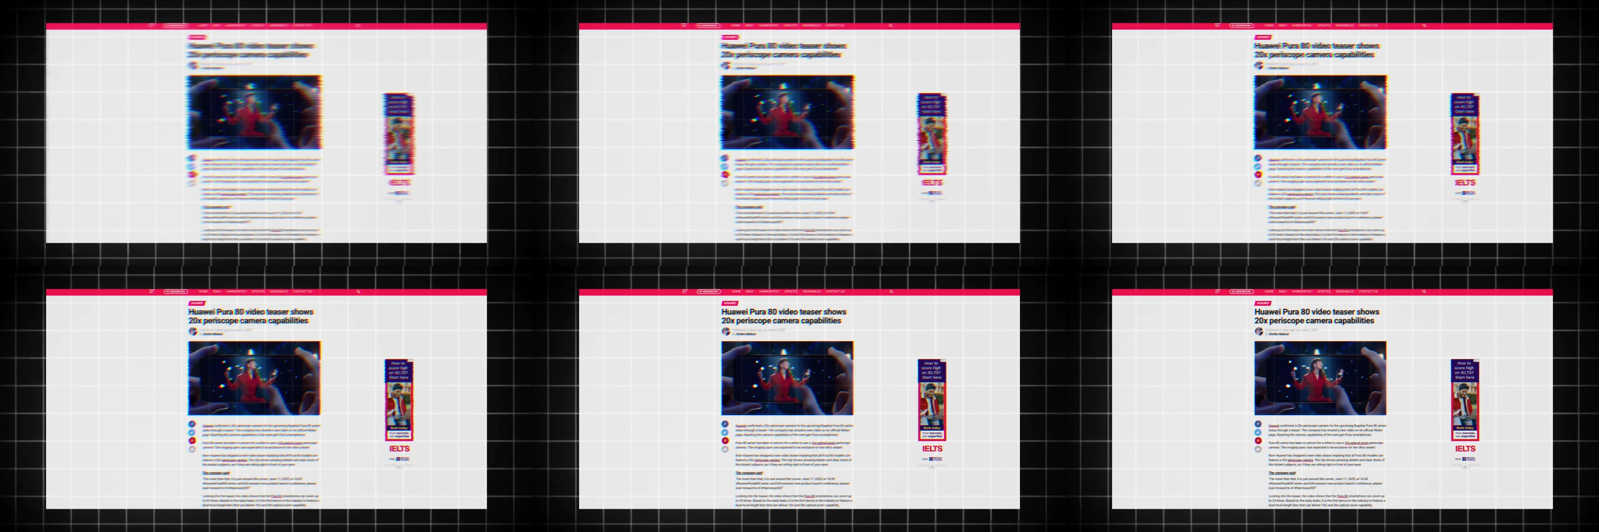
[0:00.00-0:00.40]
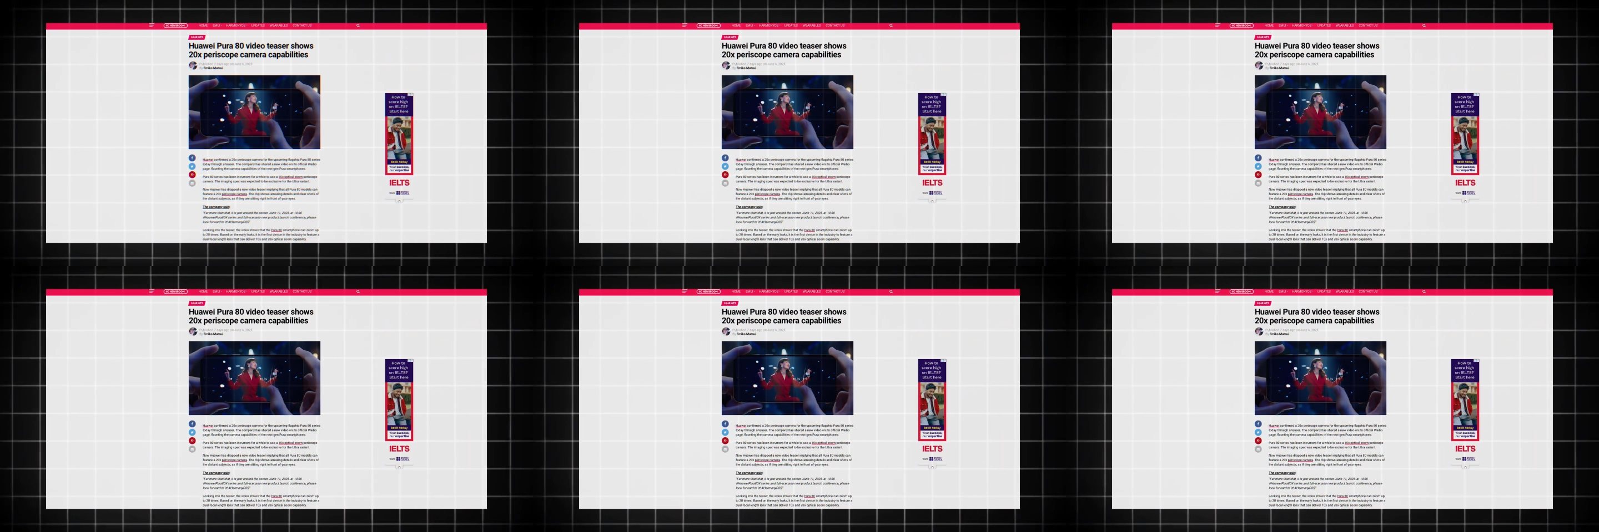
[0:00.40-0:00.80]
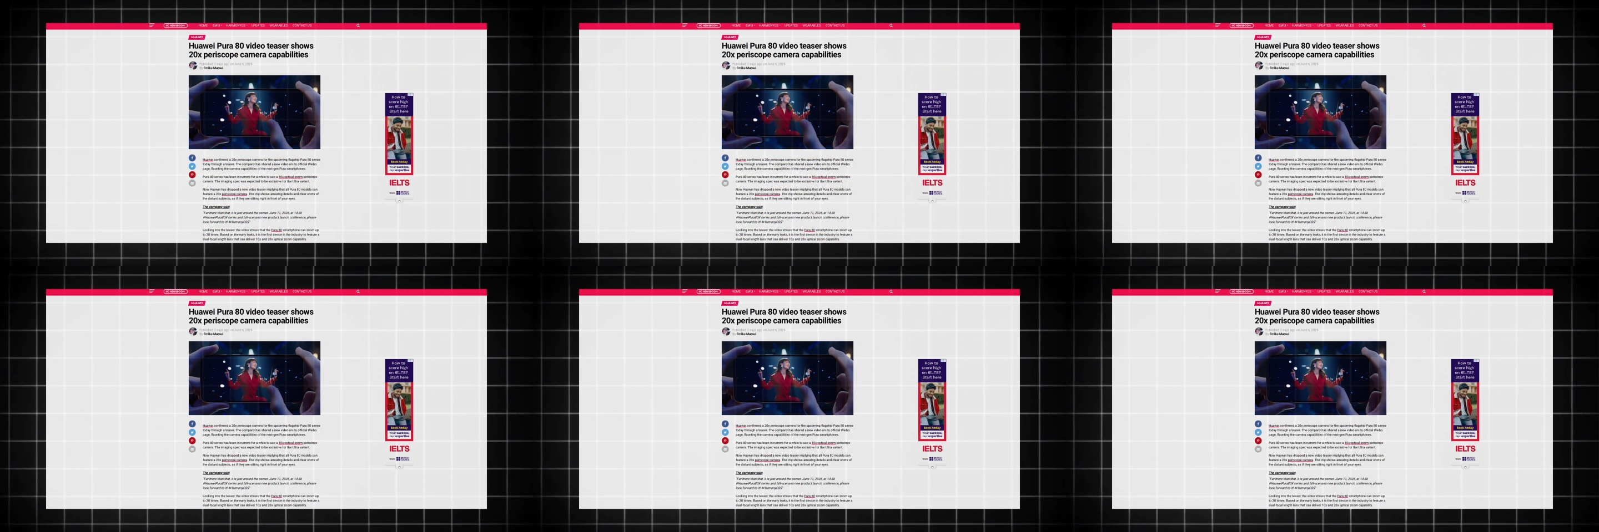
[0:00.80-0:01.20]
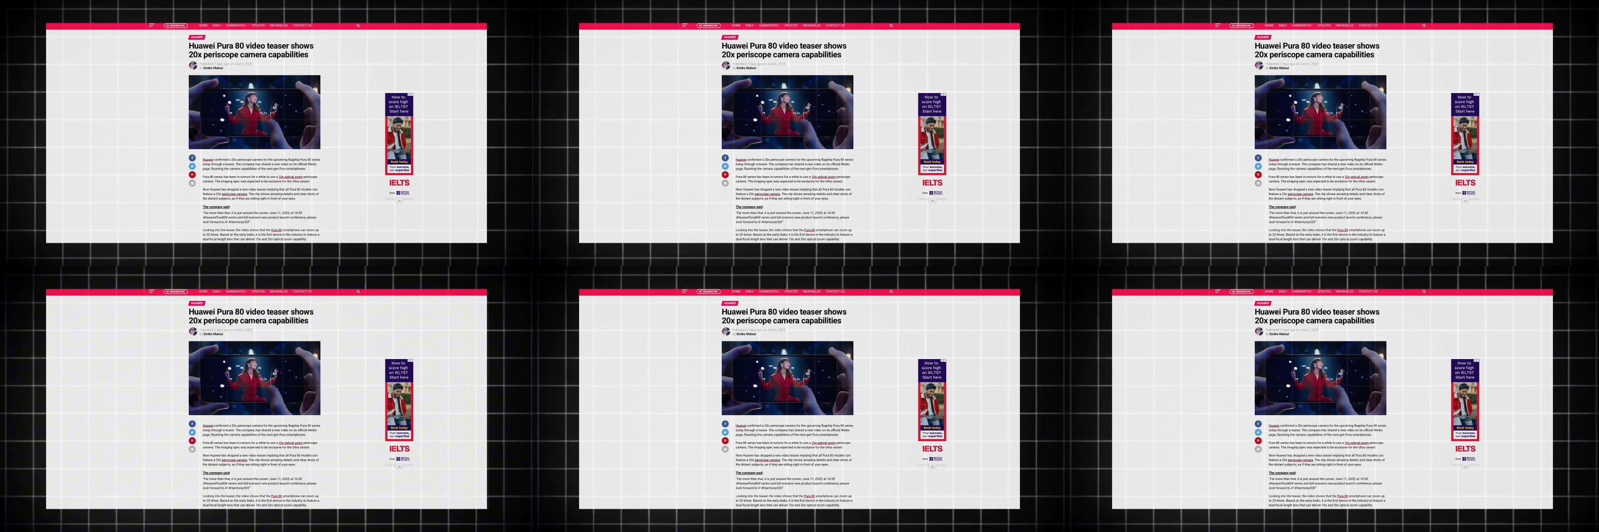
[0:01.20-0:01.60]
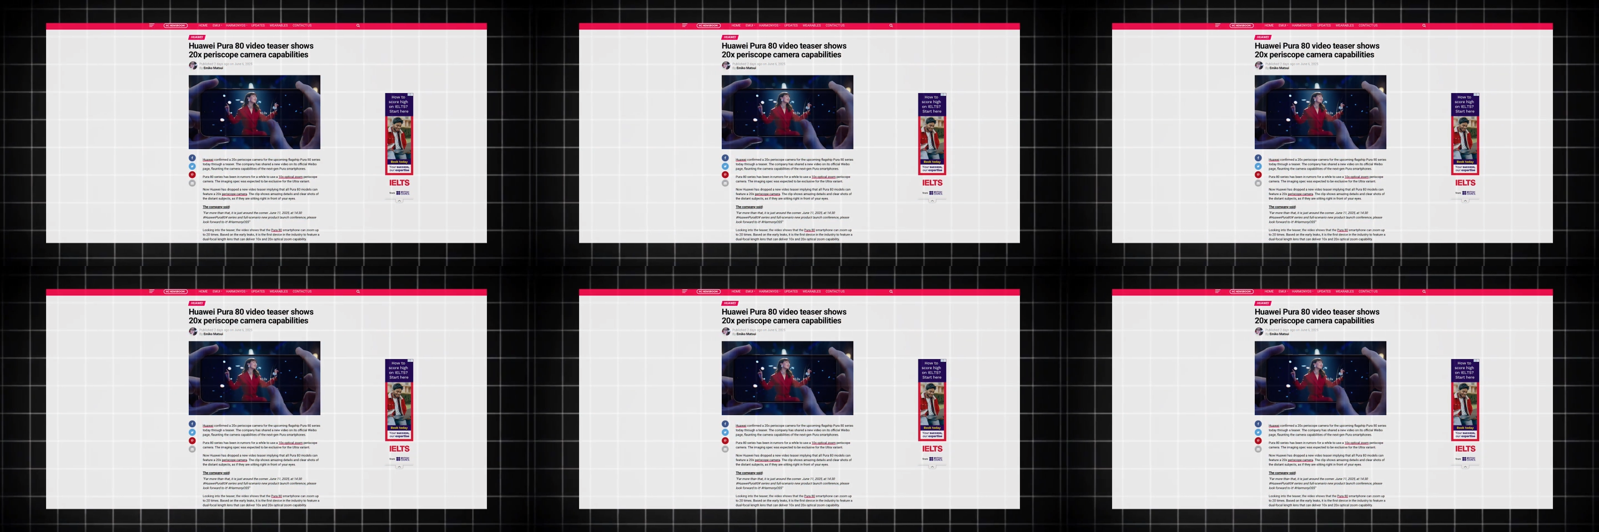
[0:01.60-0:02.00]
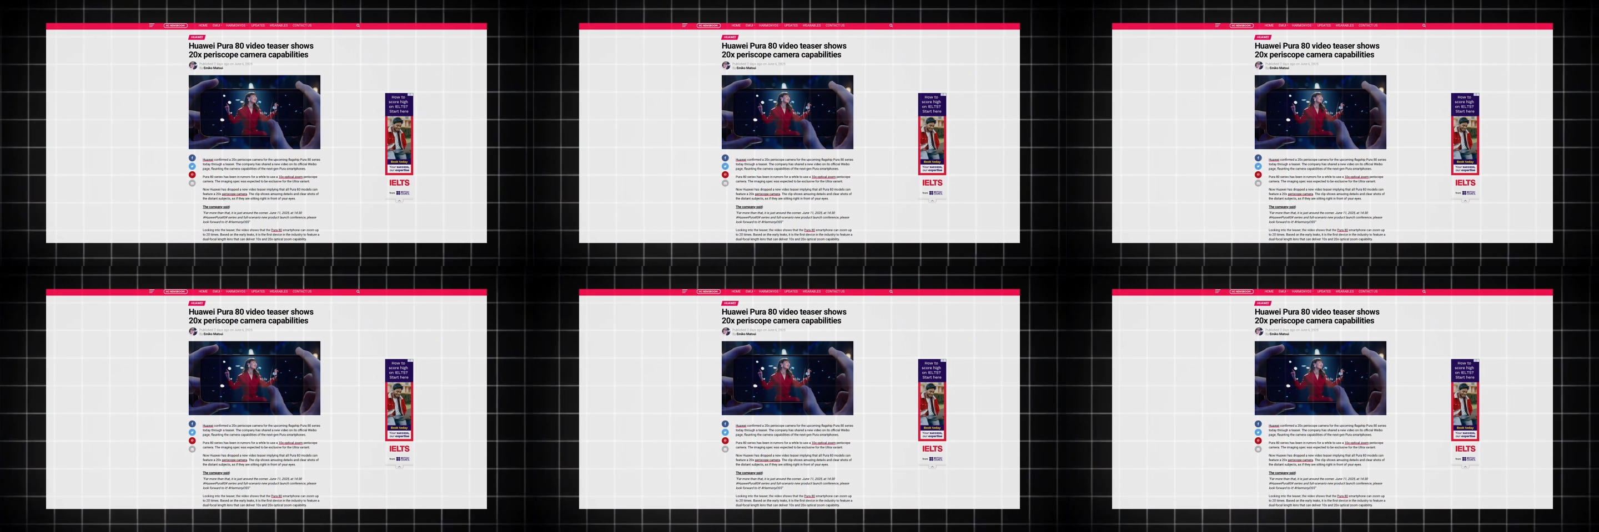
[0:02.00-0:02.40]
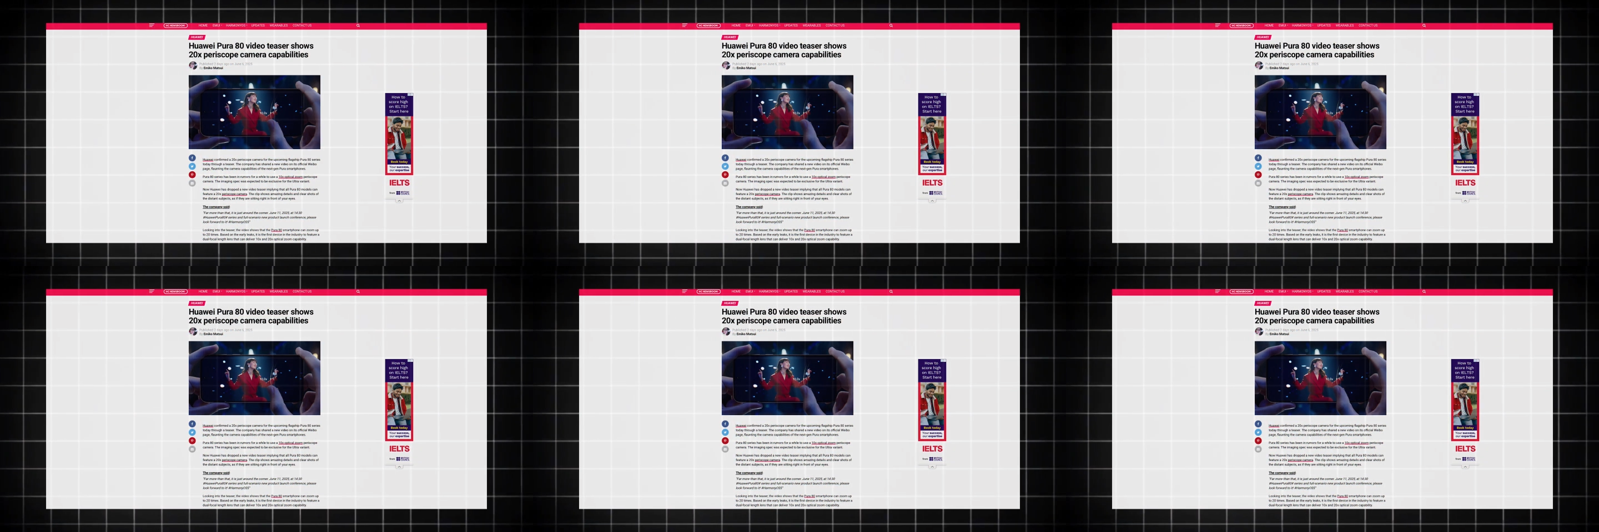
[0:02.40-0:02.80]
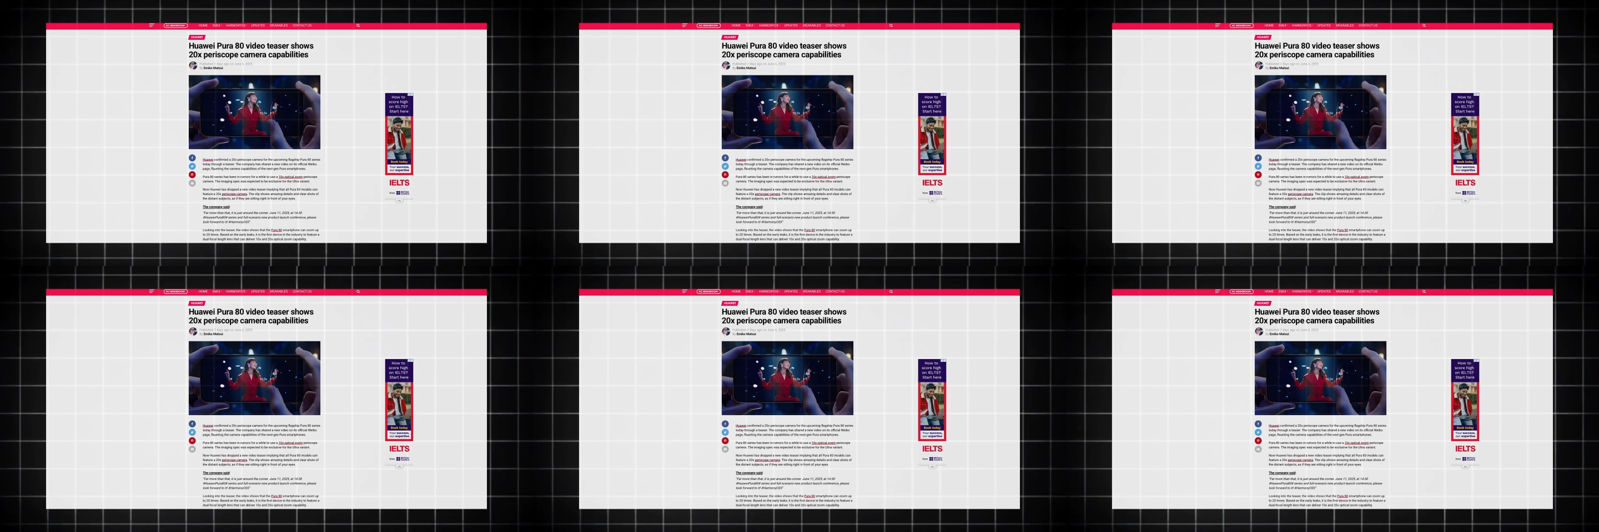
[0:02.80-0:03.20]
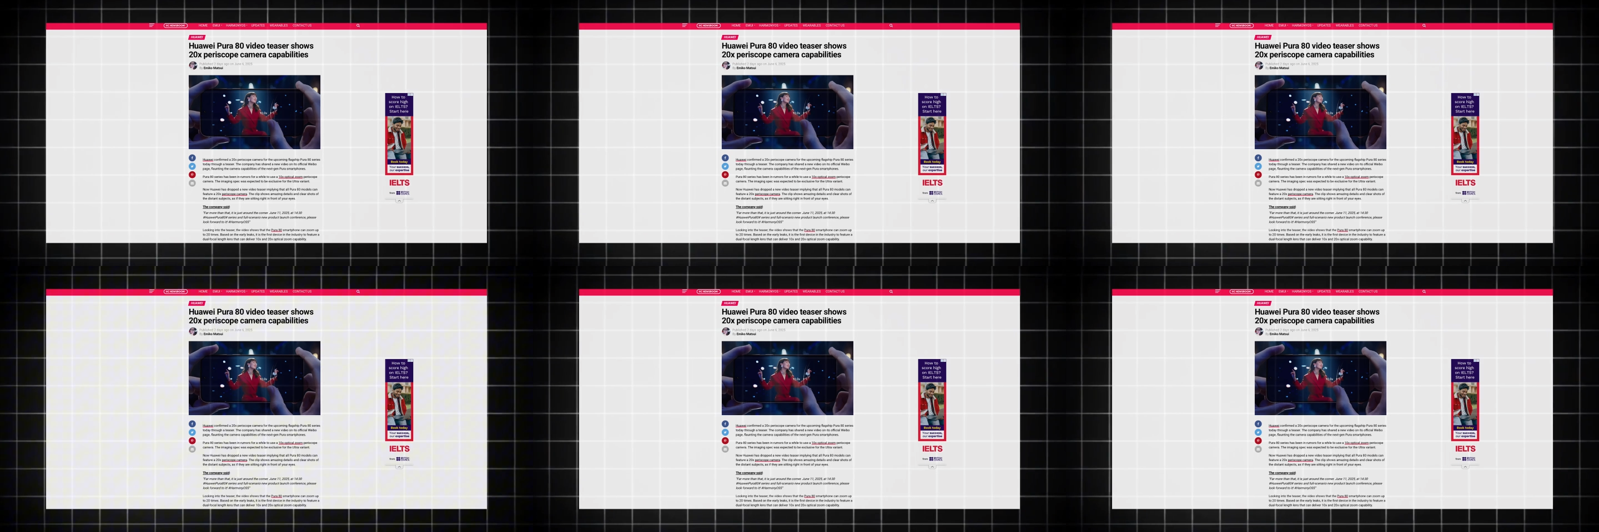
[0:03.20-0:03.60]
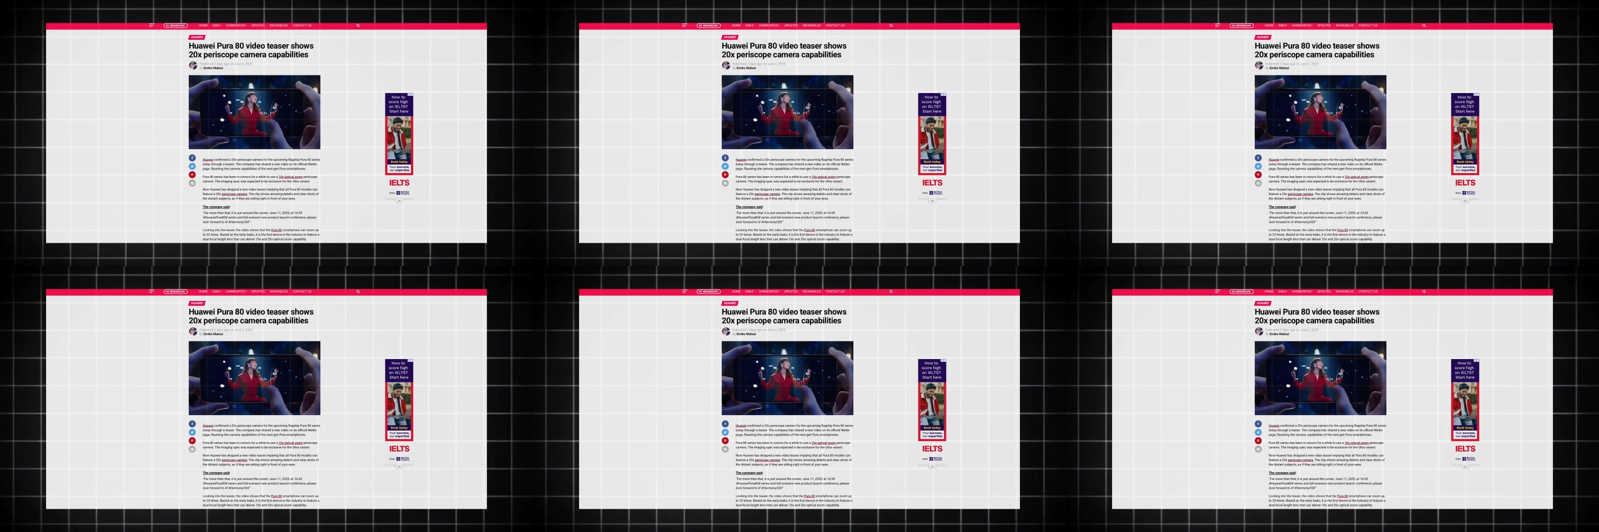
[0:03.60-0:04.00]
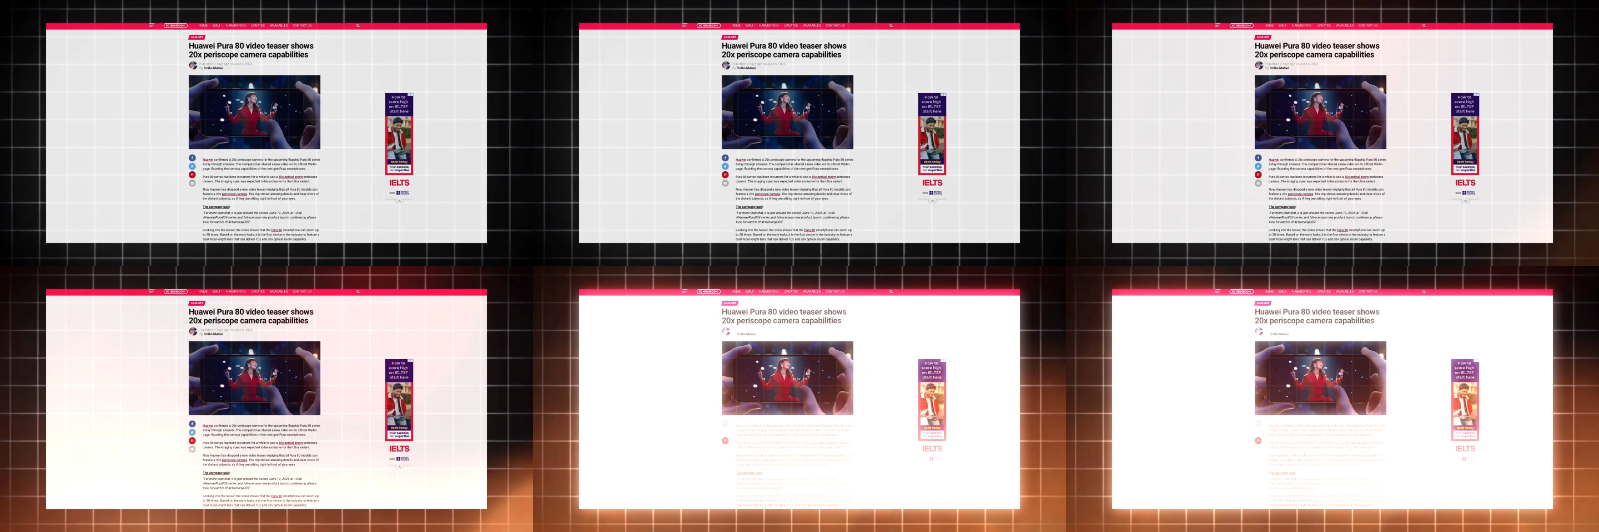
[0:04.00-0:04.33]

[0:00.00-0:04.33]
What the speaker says: (no speaker visible)